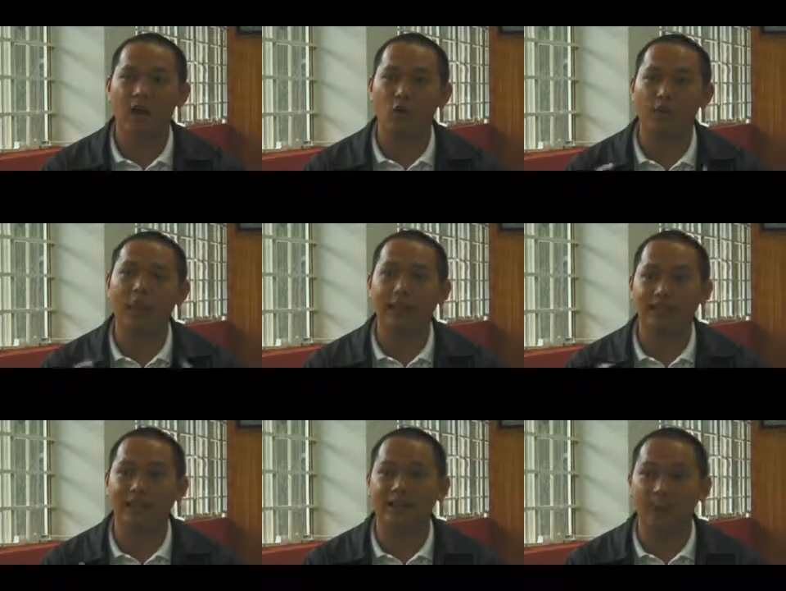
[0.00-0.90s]

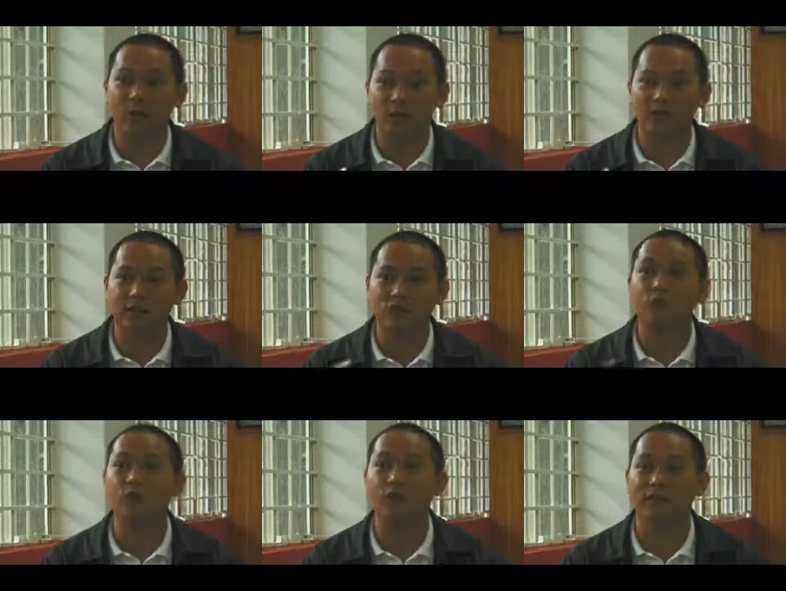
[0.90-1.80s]
connected with the
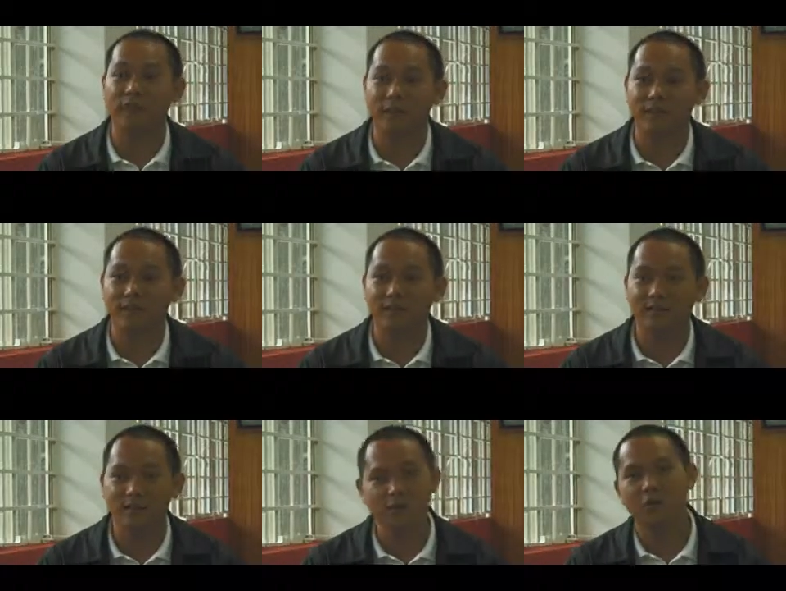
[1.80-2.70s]
School of Government and
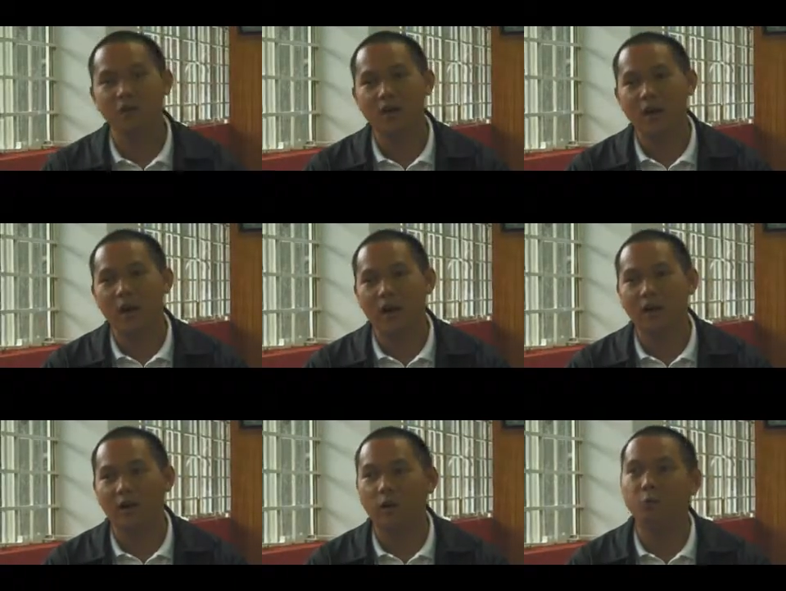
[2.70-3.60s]
said,
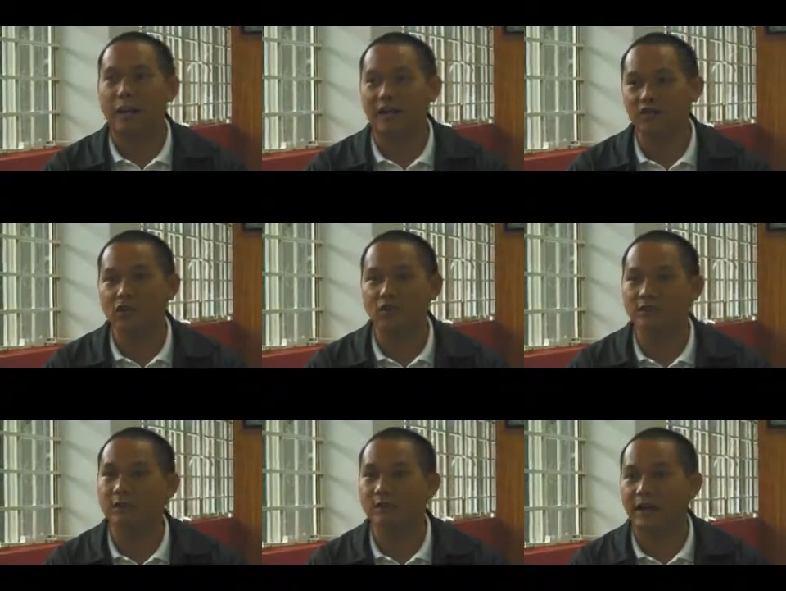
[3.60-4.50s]
our own passion
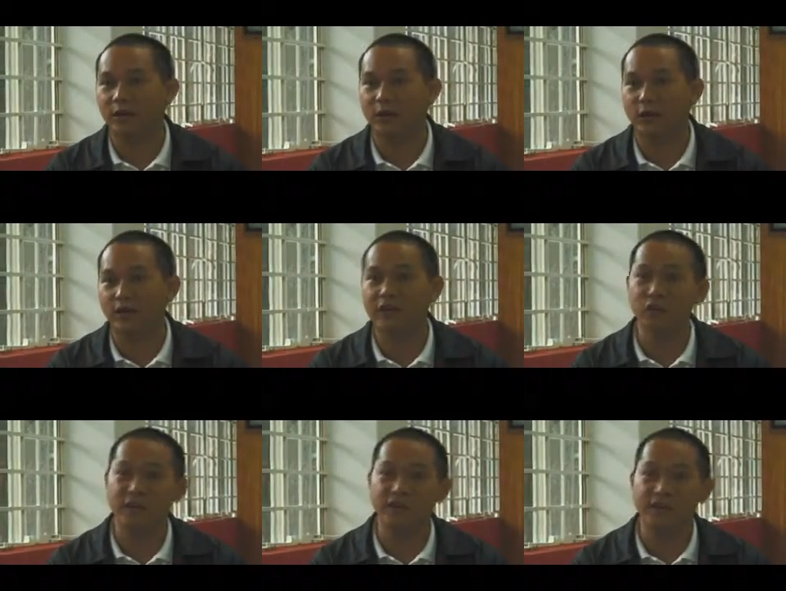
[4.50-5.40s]
is the passion for
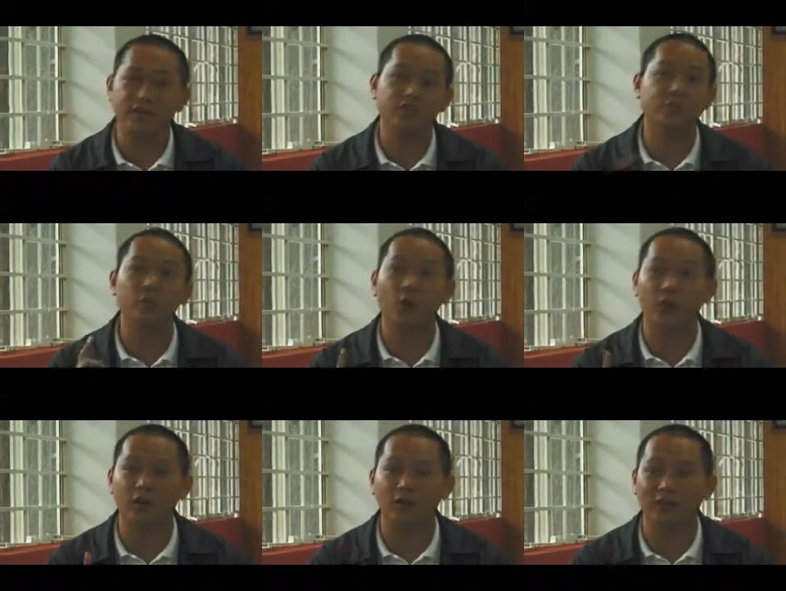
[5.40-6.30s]
national change through
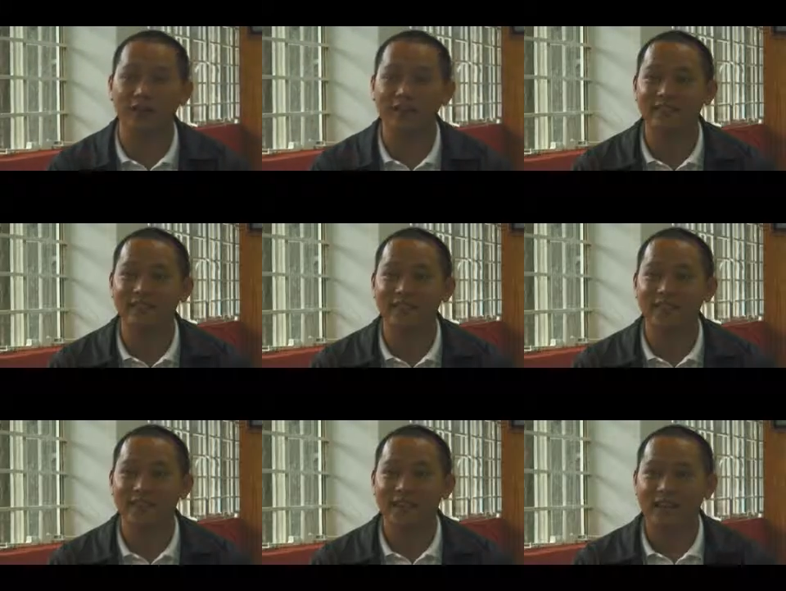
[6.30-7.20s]
local governance.
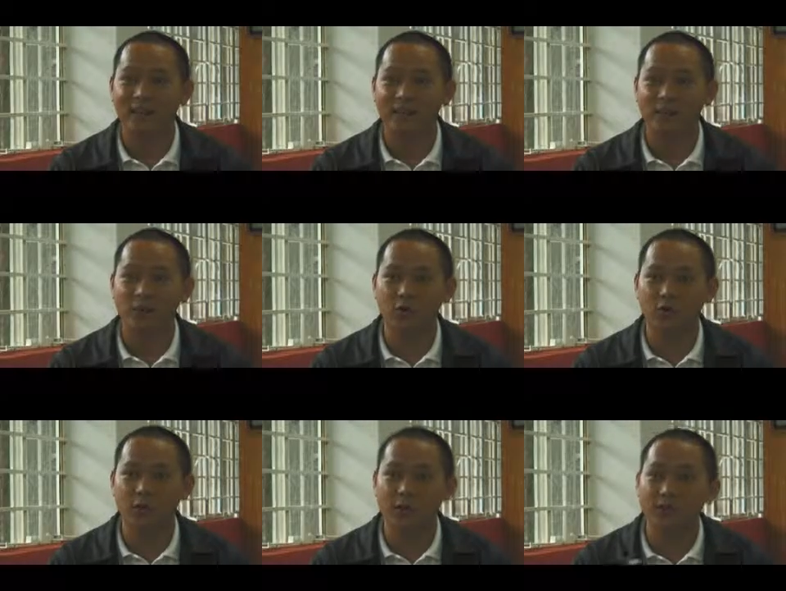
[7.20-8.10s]
And so
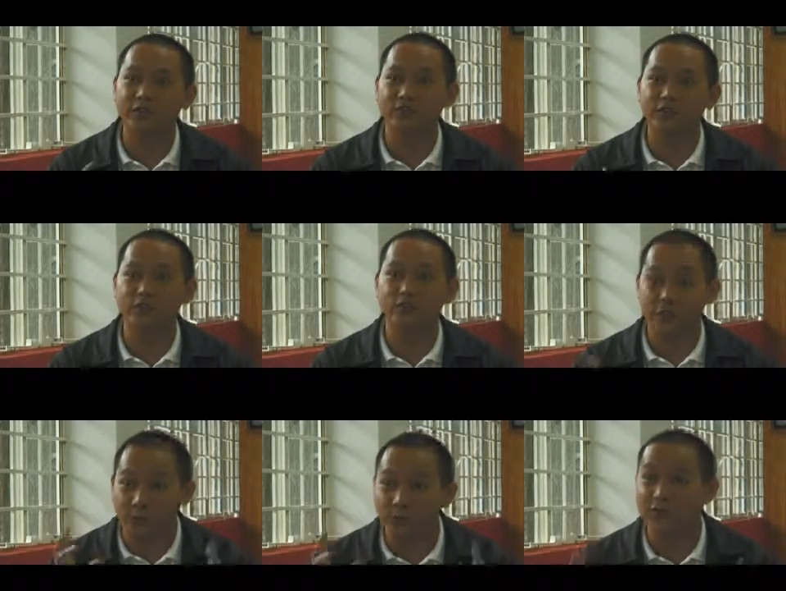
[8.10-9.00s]
the Builders Institute, the
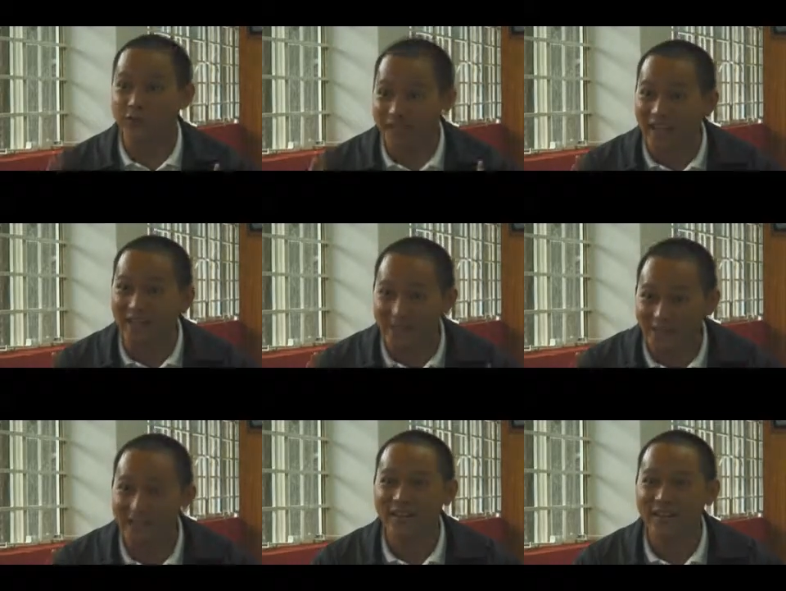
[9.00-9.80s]
first ever